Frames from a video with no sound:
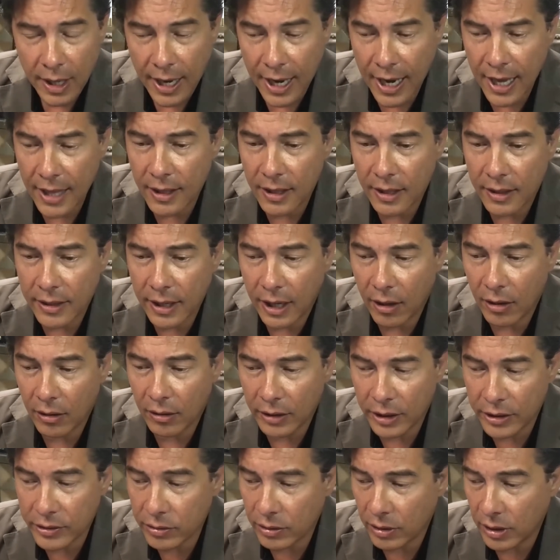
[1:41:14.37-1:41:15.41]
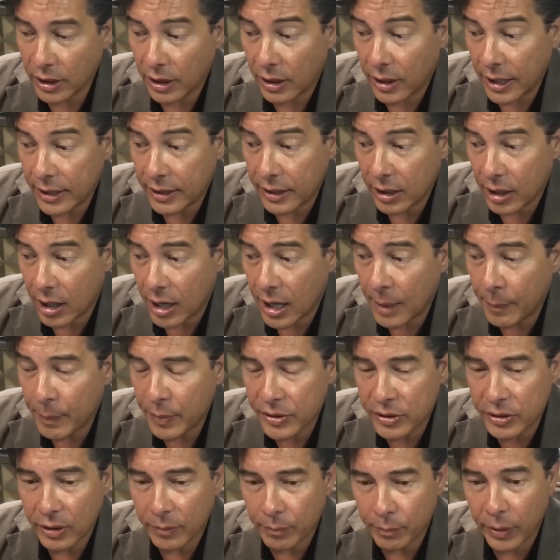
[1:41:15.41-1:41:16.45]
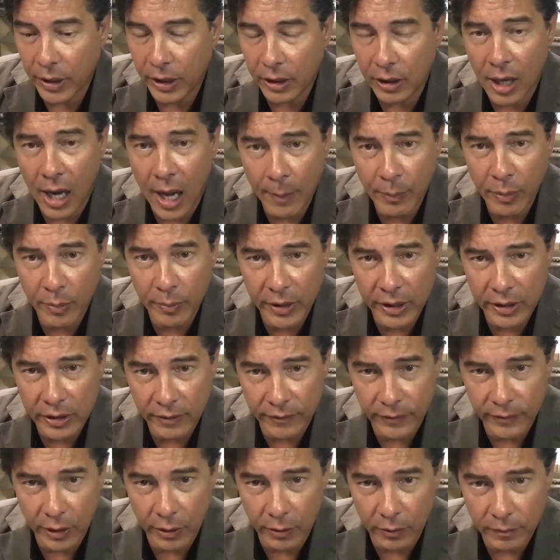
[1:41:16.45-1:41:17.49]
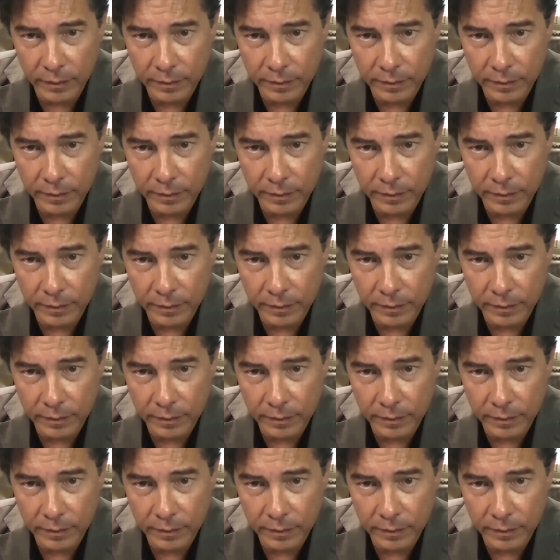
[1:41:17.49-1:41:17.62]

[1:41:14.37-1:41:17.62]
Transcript: And they're literally like the opposite but complement of you.